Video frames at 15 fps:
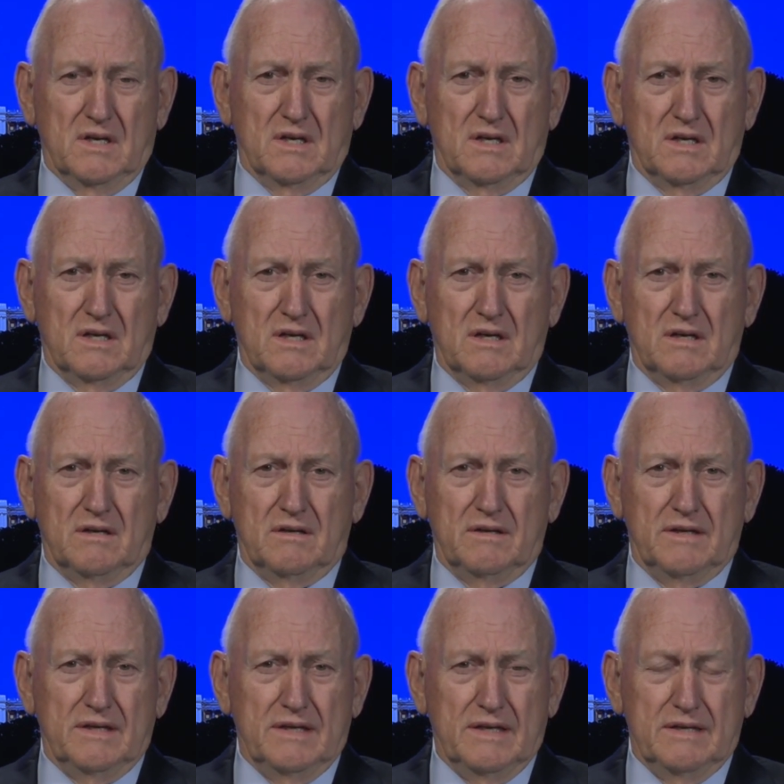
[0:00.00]

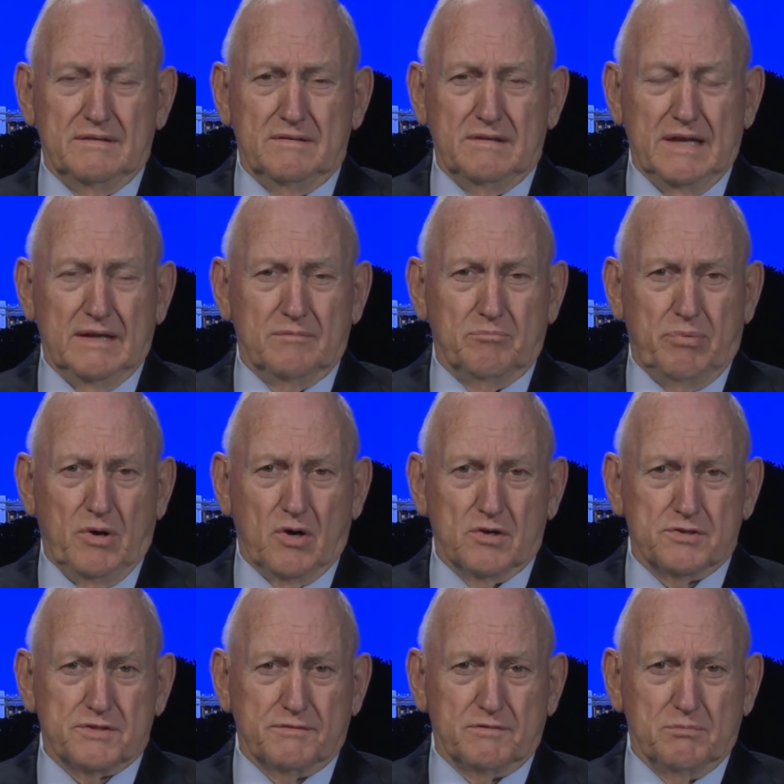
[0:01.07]
and
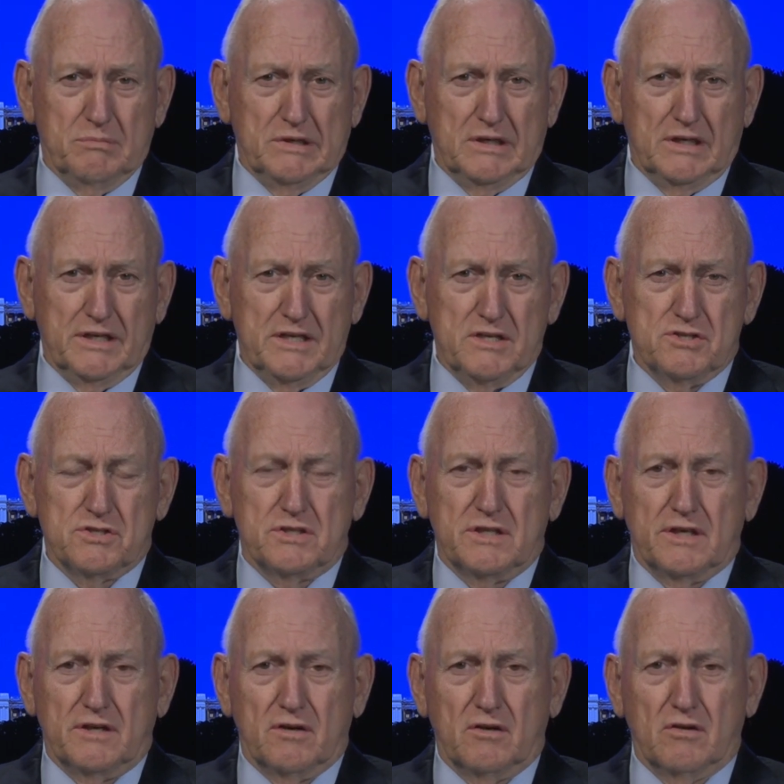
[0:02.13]
parts of the Middle East
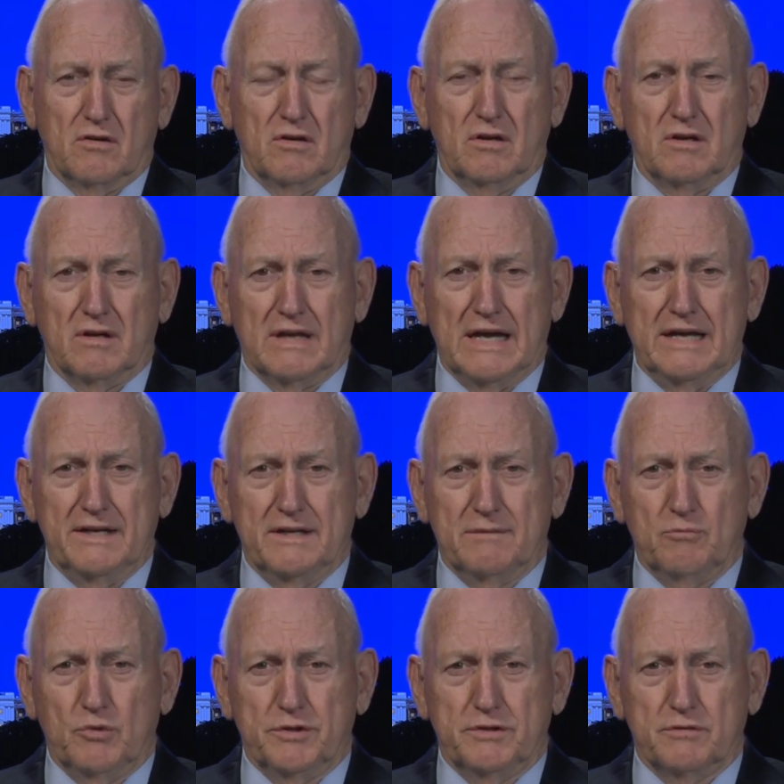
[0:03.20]
that are lined
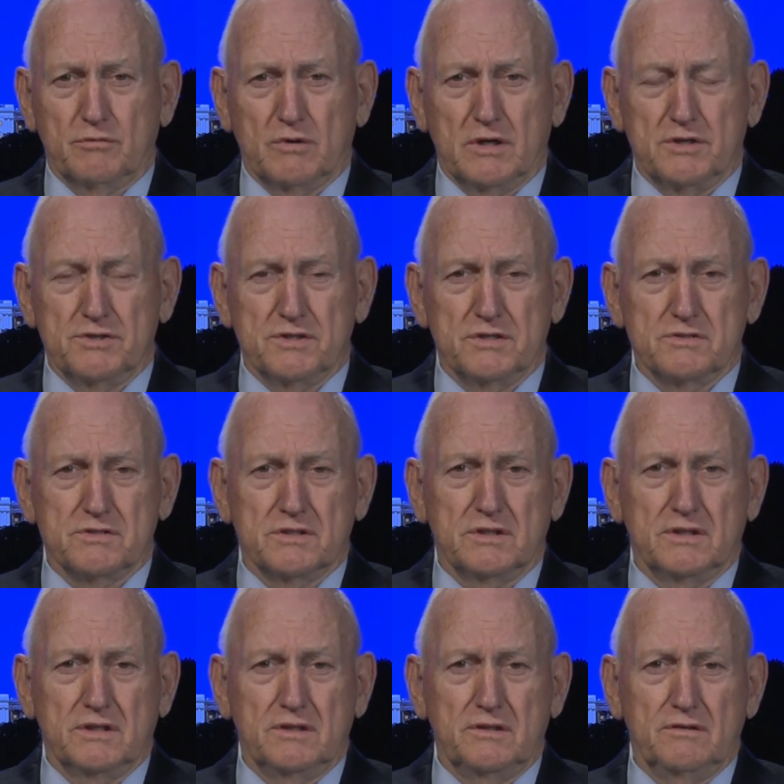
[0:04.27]
up with the Russians,
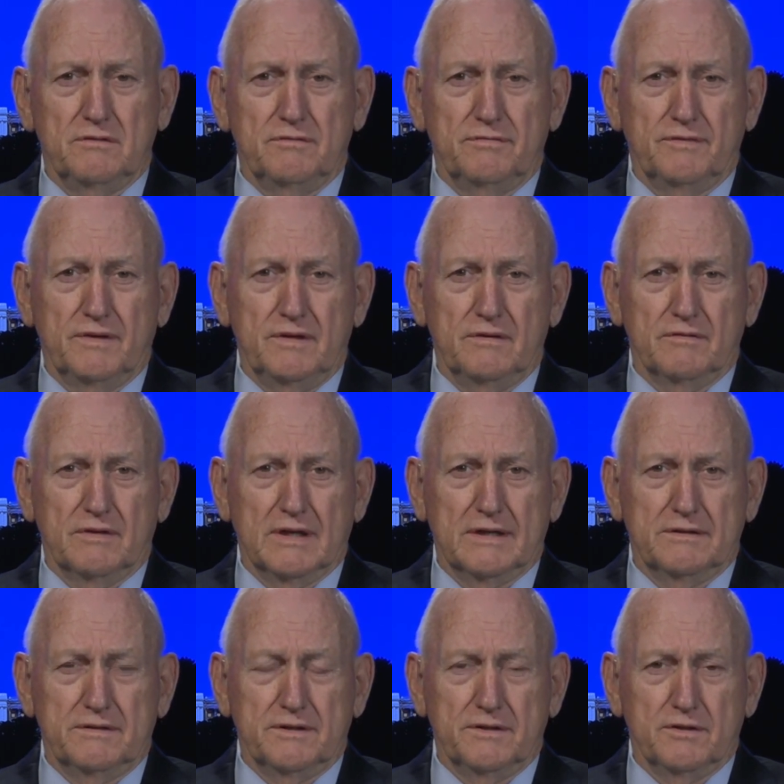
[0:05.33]
and then you've
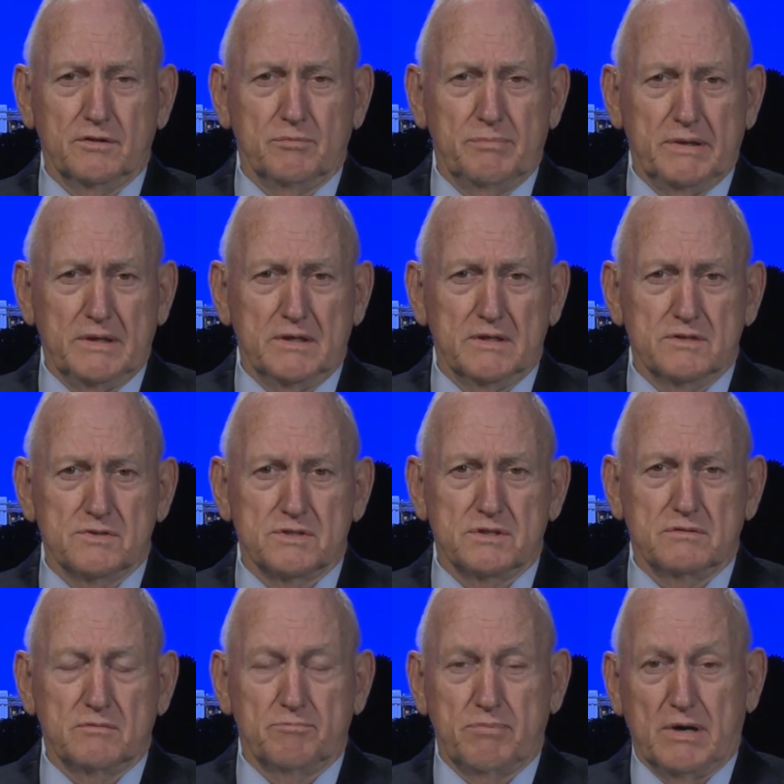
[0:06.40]
got the Europeans
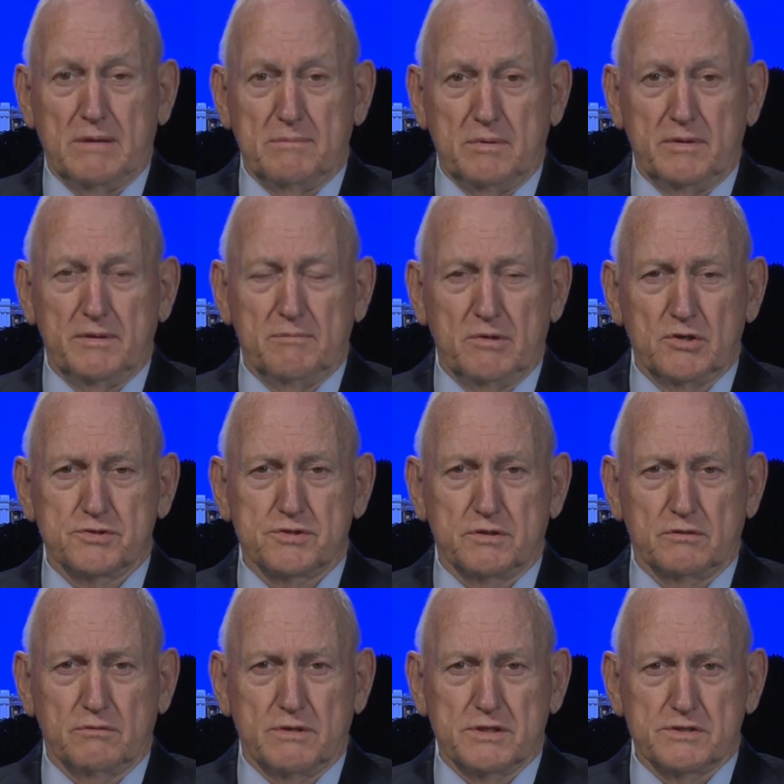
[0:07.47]
and probably the most
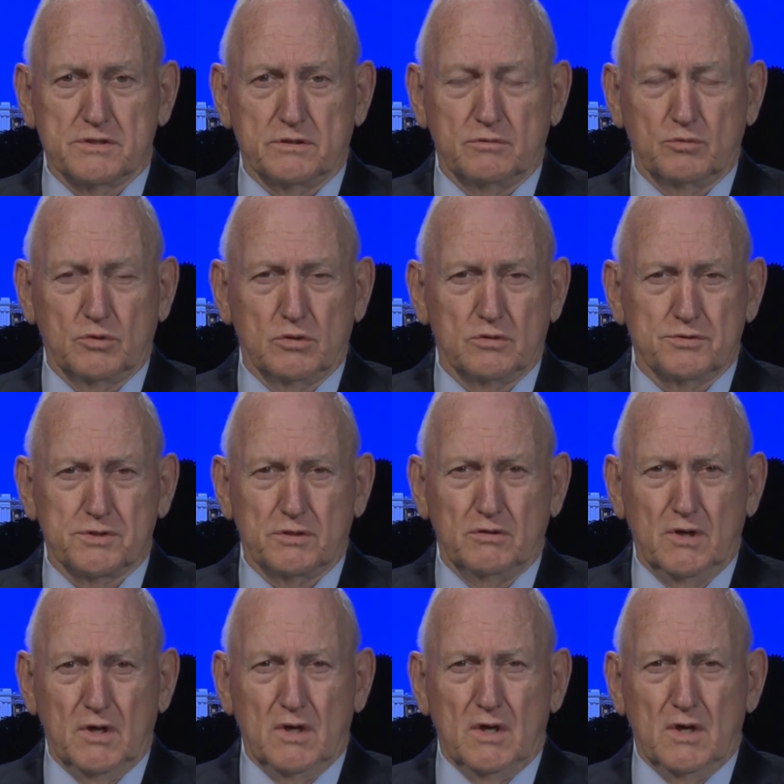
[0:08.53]
of the rest of the world. So.